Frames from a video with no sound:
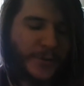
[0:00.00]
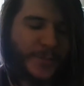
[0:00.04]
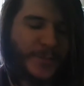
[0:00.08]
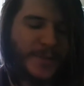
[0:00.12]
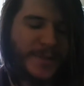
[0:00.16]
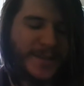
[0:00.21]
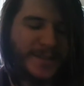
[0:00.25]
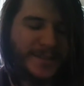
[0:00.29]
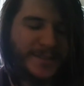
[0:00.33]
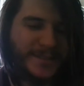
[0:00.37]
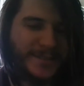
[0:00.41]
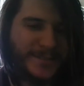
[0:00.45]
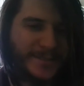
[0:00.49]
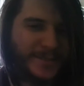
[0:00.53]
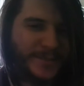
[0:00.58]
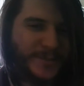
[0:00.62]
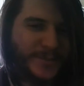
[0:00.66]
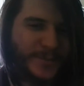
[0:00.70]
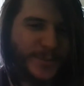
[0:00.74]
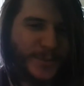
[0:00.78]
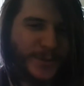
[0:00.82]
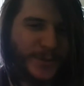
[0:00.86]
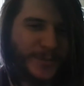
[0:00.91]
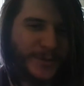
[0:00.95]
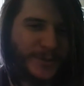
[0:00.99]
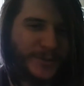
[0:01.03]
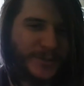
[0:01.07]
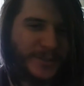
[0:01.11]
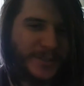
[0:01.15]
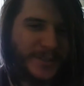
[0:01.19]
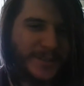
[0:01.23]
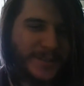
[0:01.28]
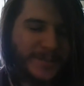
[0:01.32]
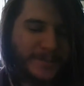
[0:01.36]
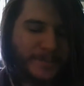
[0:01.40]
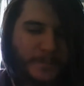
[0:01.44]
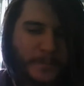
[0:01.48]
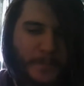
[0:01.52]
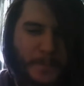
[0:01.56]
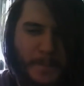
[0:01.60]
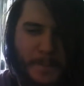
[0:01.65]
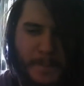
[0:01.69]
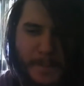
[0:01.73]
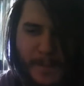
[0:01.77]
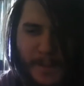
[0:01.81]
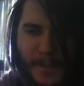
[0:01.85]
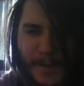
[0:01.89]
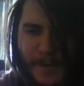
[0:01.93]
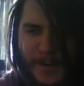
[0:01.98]
But that's pretty much it.
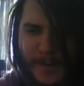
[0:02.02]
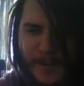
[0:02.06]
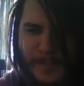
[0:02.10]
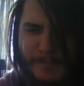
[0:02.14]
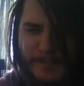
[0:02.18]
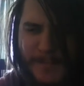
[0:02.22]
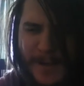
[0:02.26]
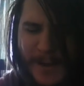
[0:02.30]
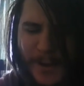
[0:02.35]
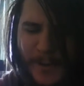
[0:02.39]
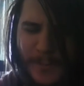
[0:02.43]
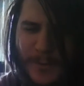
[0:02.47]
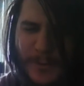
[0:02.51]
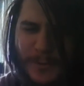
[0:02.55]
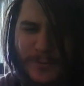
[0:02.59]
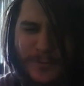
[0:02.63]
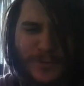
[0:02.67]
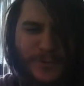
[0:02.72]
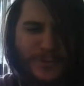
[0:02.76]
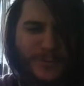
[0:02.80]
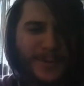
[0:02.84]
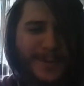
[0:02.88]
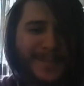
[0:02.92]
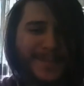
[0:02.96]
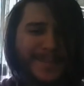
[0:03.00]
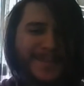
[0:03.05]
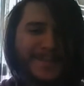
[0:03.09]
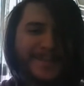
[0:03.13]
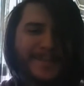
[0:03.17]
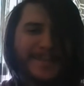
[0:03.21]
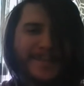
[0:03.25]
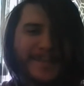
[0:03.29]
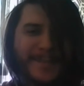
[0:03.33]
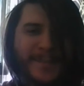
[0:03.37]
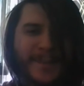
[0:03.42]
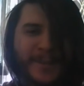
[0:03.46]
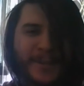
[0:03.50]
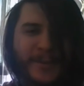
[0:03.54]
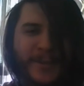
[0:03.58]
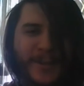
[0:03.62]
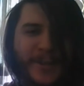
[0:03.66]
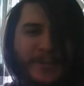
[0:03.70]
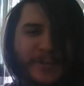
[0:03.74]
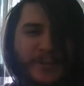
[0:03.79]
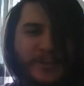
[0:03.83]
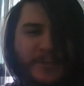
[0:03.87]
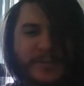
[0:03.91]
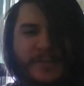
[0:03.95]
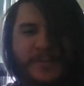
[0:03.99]
I hope you enjoyed the
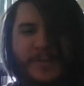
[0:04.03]
collection.